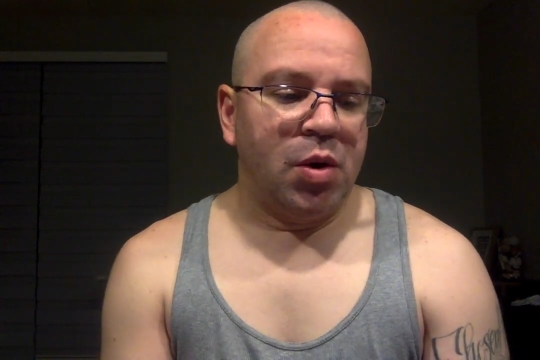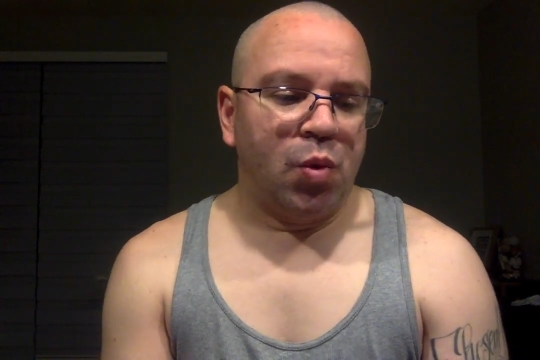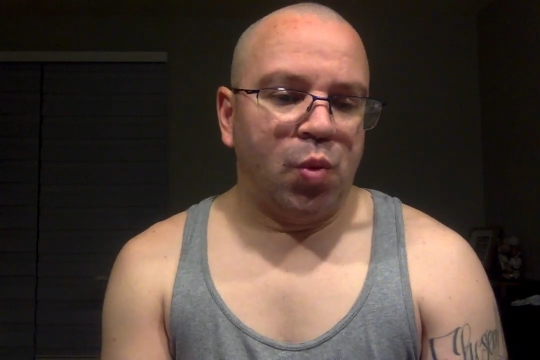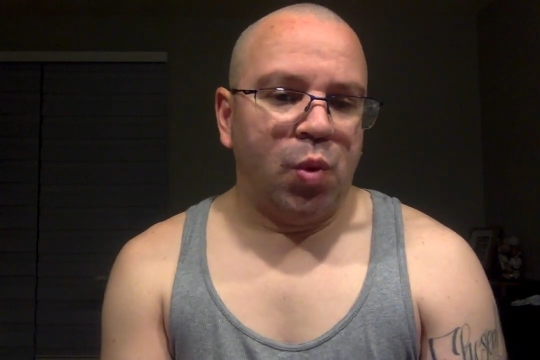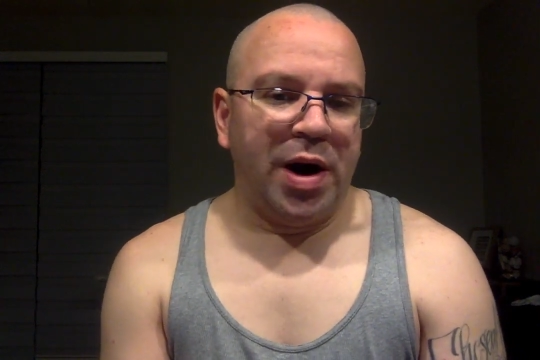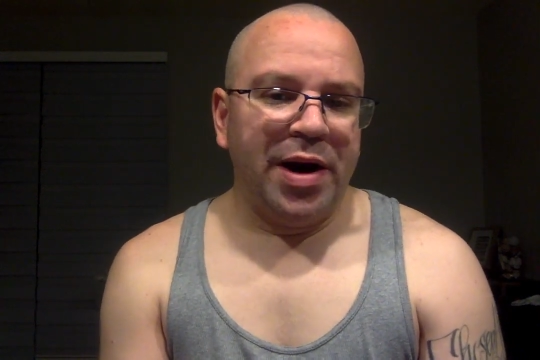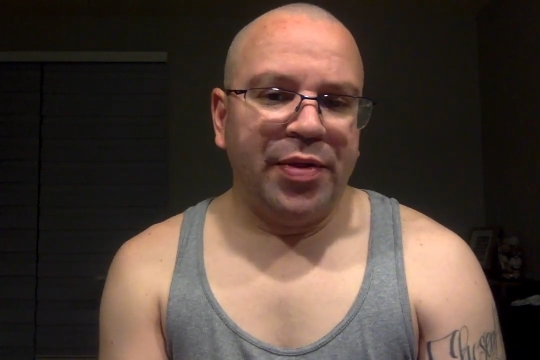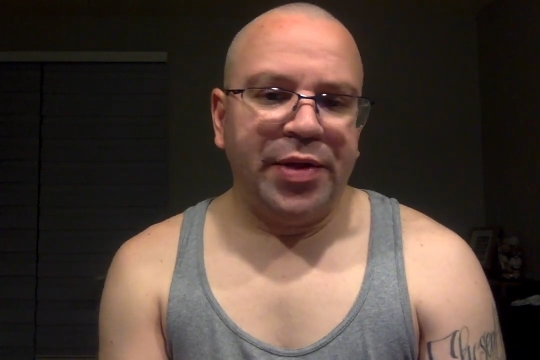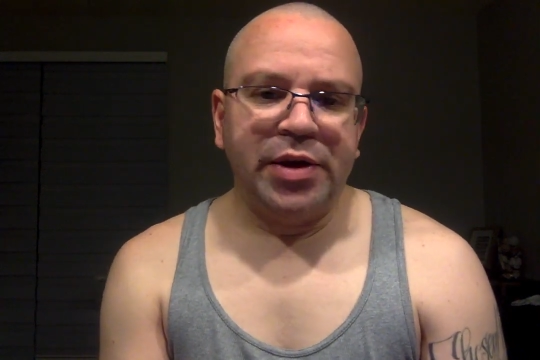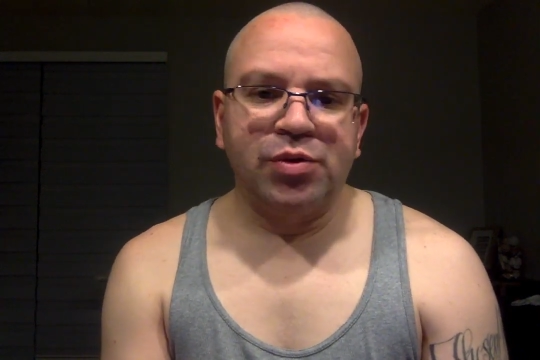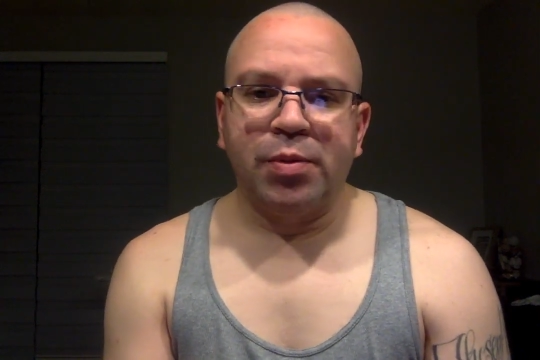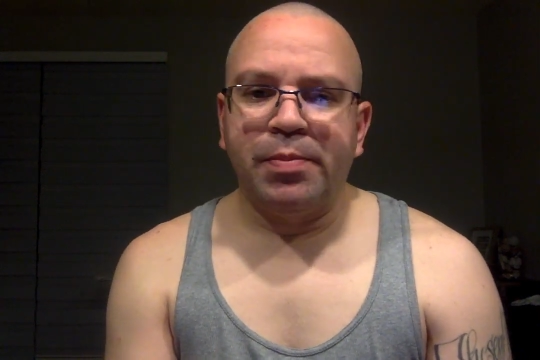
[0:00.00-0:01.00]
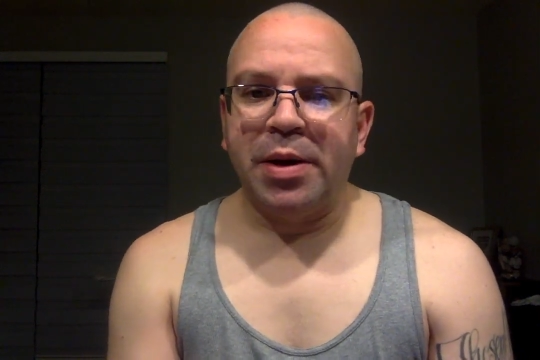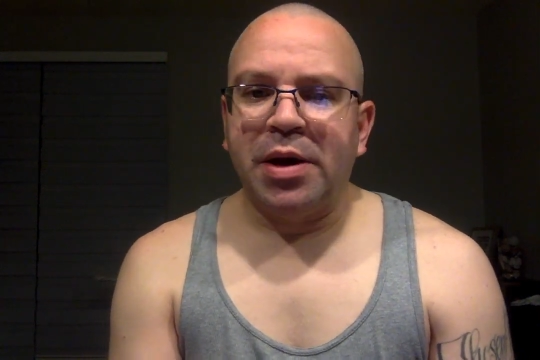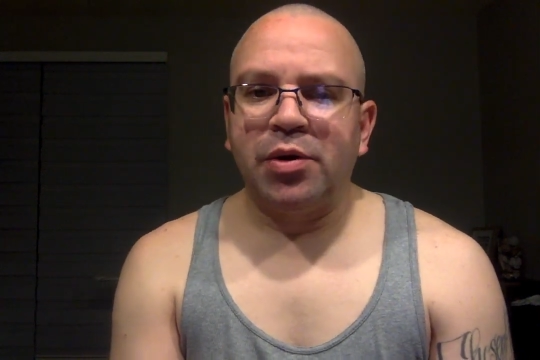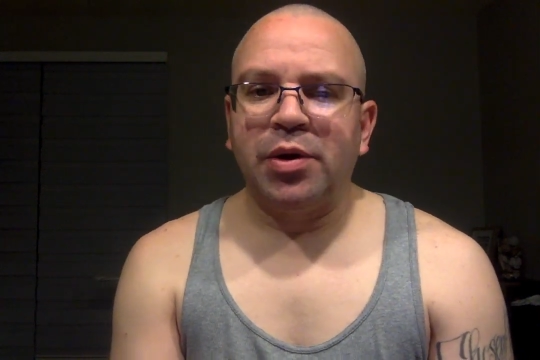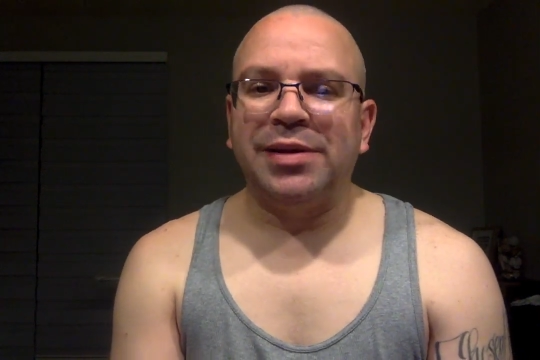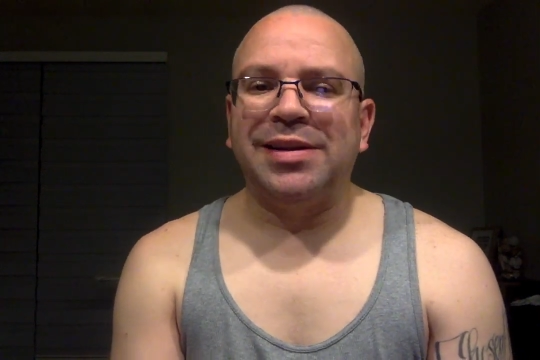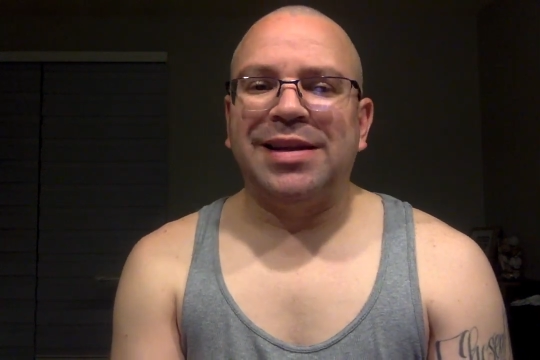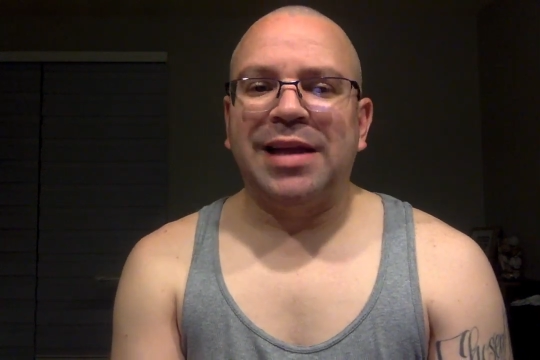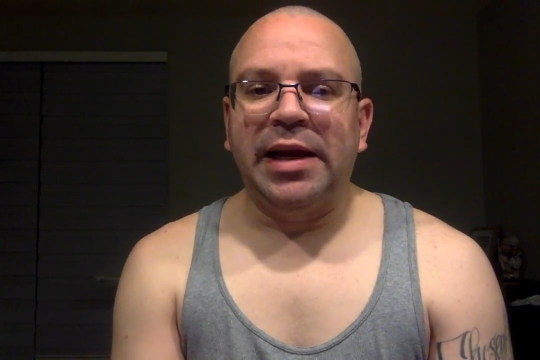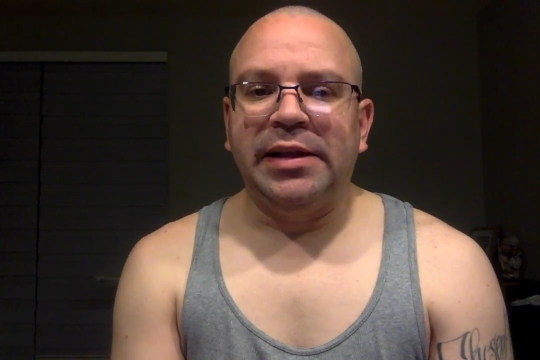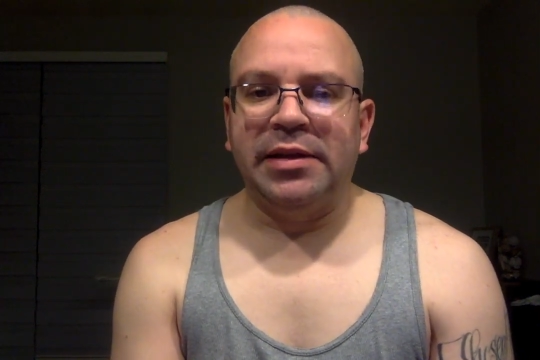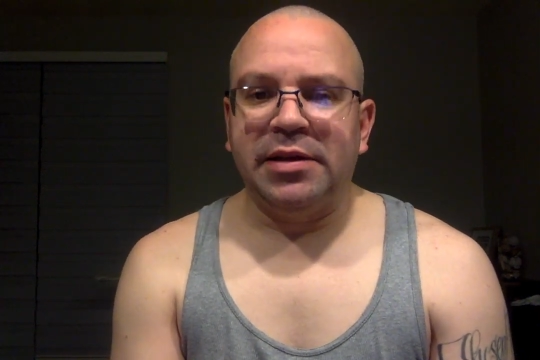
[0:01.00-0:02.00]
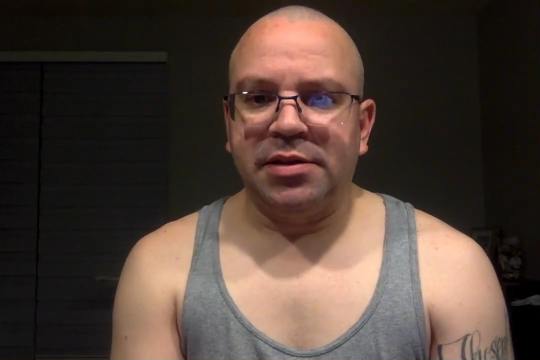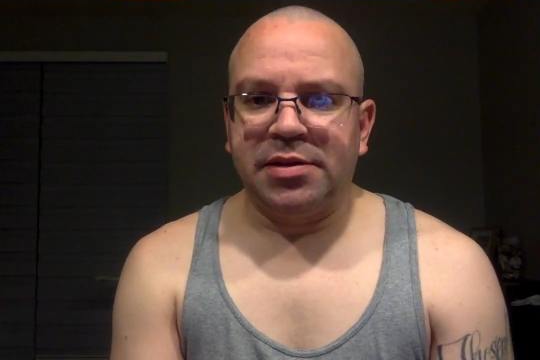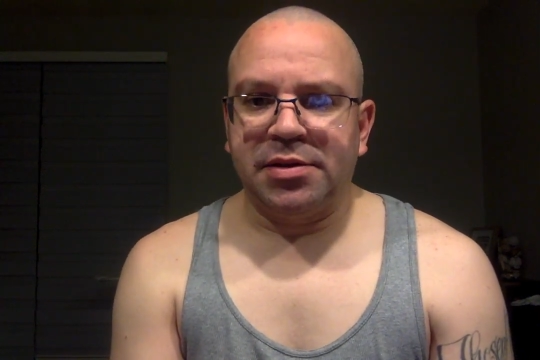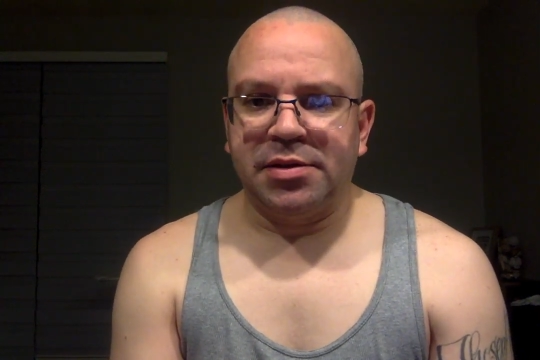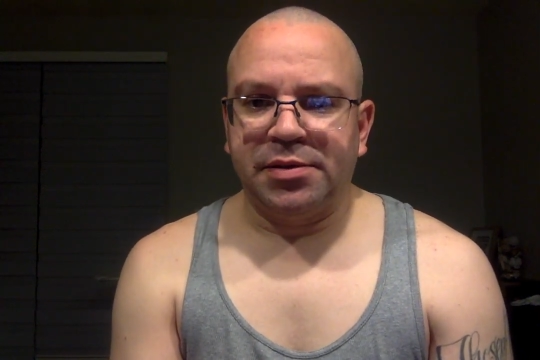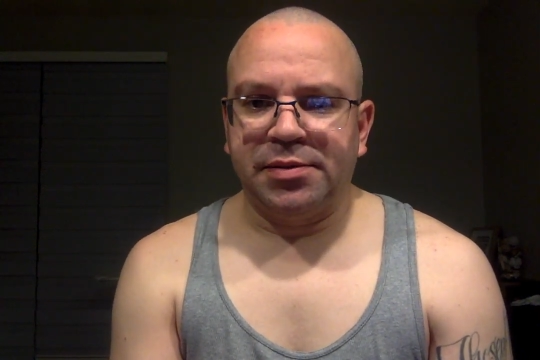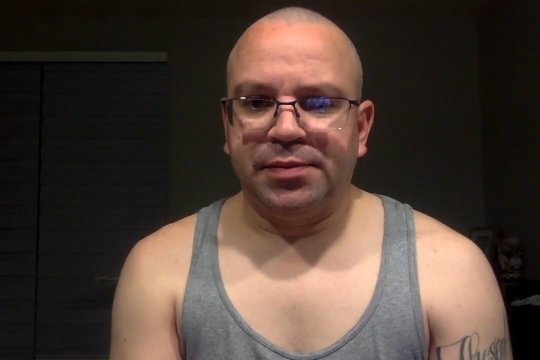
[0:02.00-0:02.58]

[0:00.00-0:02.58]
why things were better in the 90s